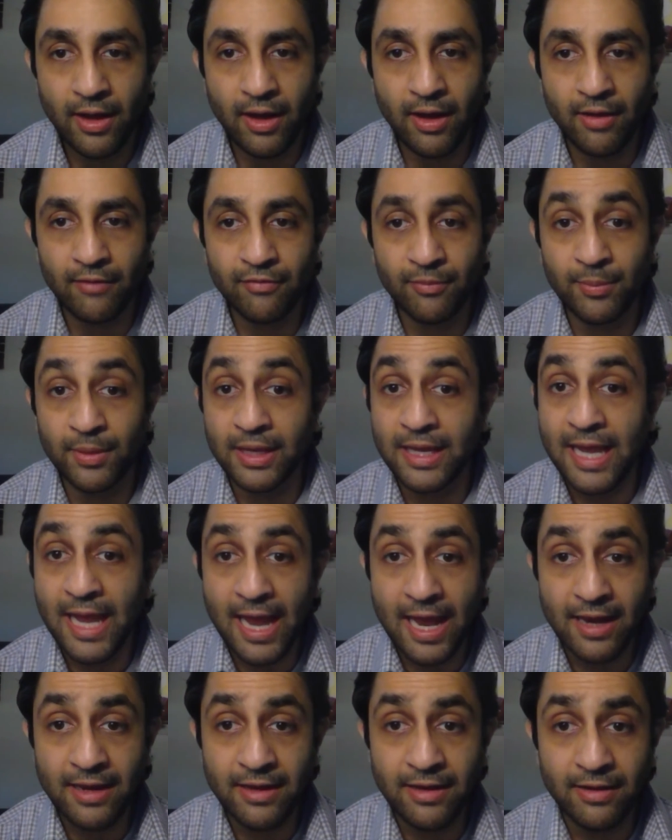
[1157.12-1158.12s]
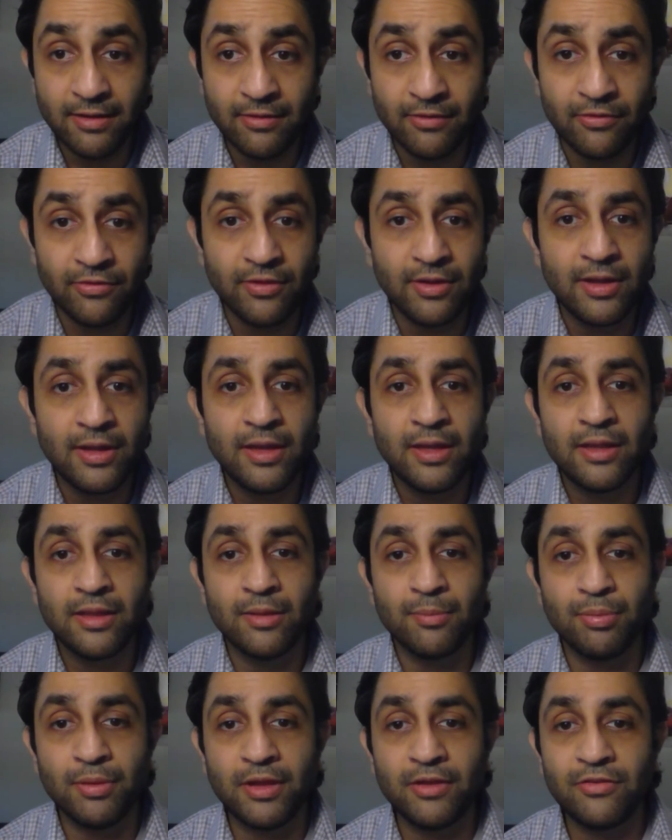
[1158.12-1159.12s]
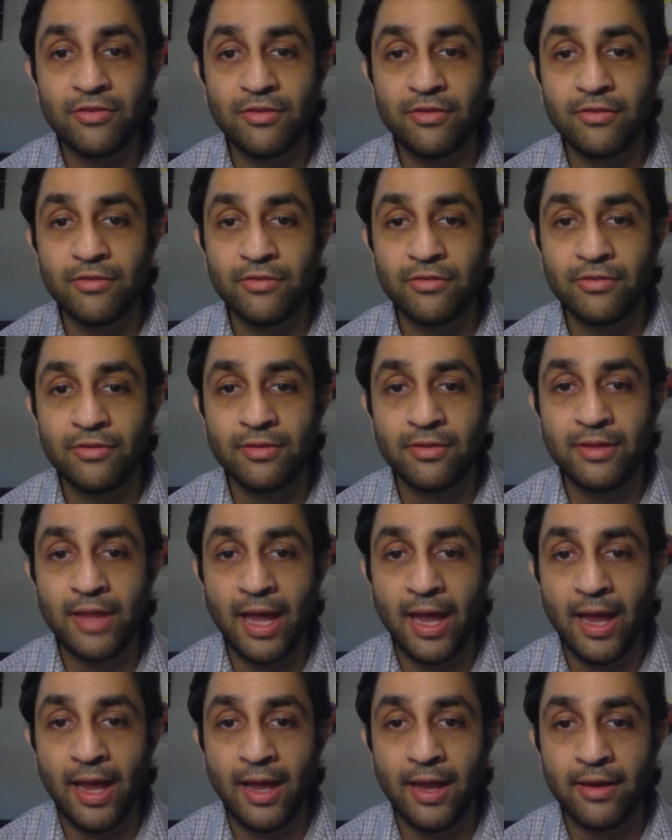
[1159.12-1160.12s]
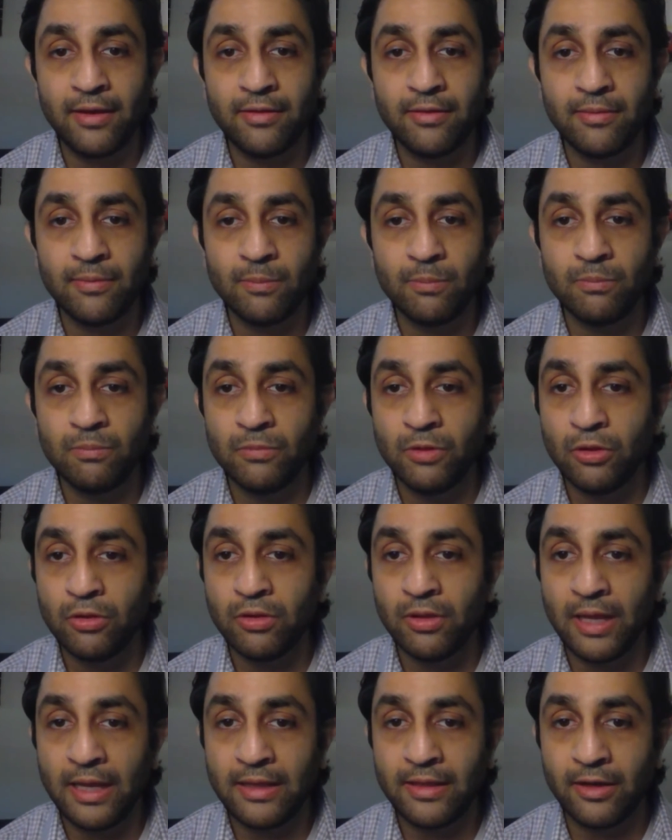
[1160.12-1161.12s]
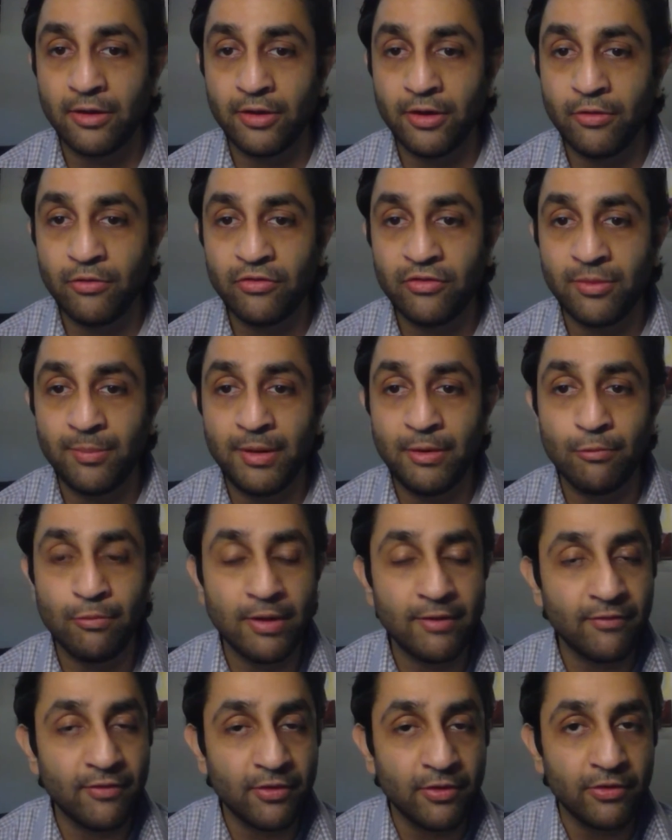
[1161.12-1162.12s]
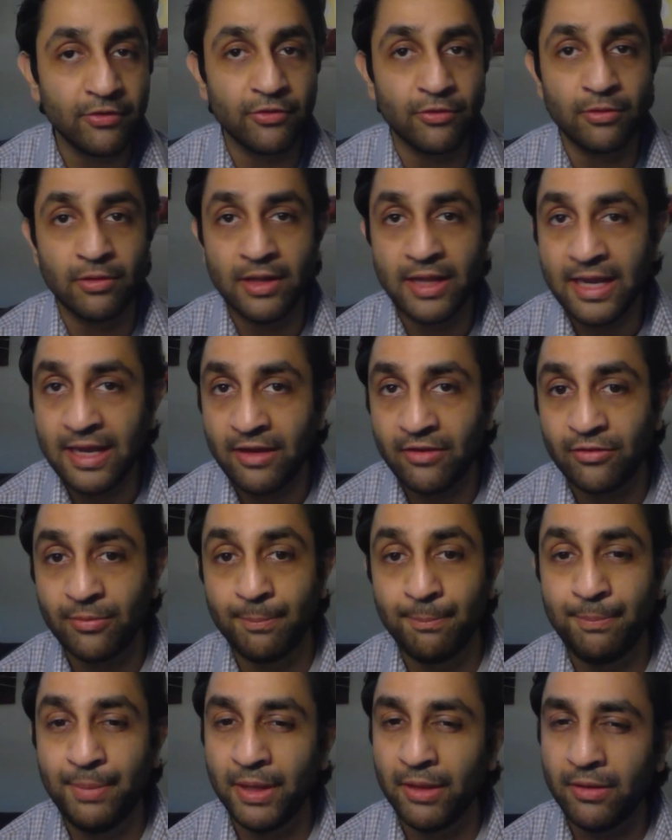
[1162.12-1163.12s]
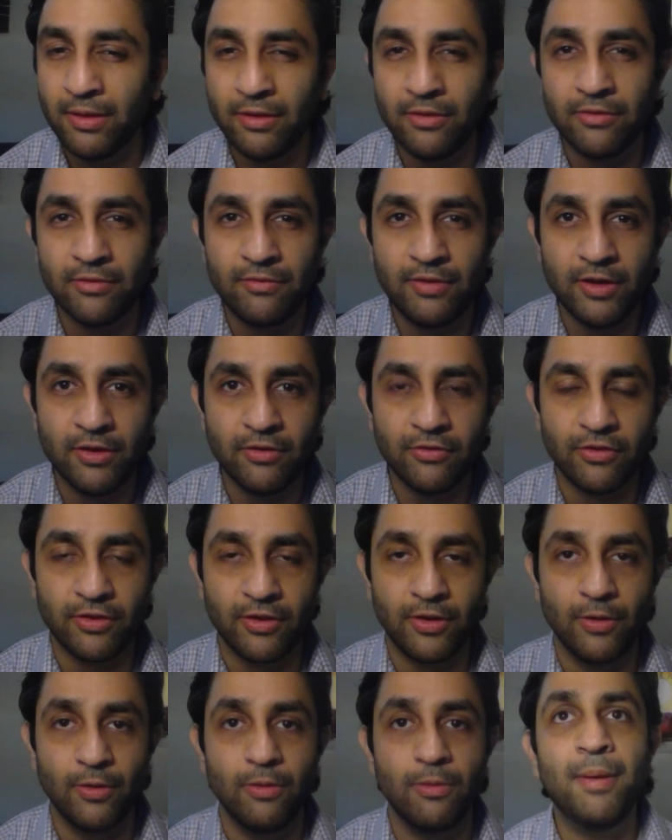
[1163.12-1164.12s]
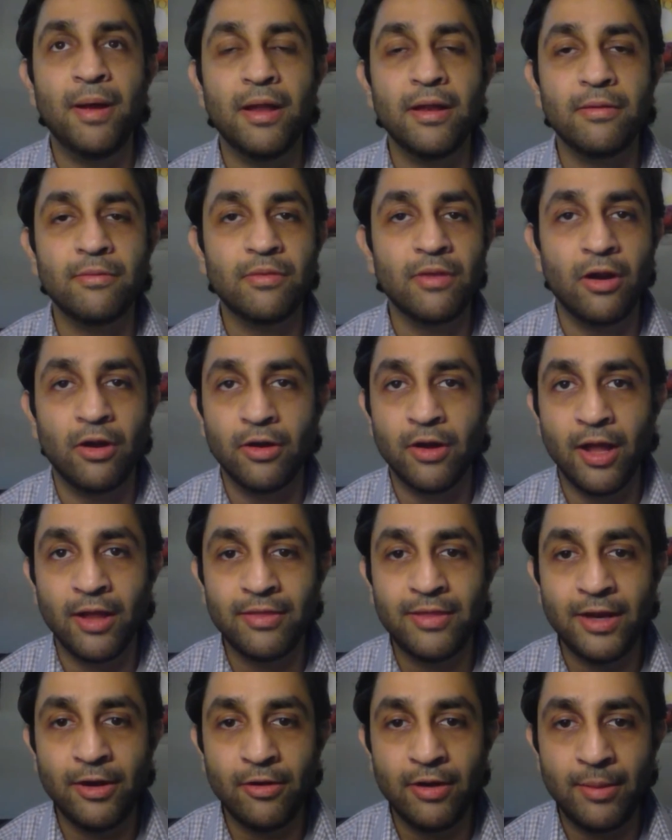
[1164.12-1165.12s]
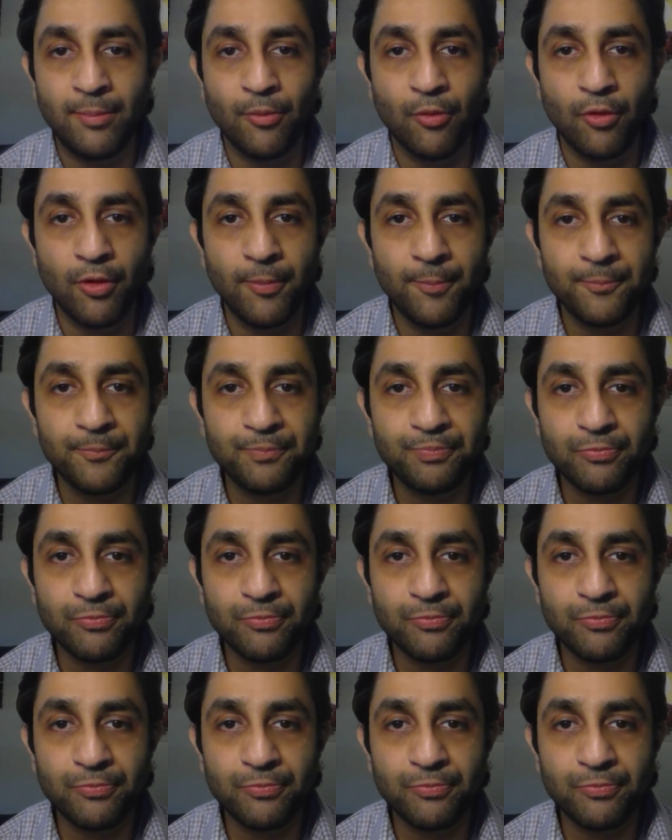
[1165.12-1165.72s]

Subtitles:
From the canyons, the places that look like there used to be rivers or lakes billions of years ago, but are not there anymore.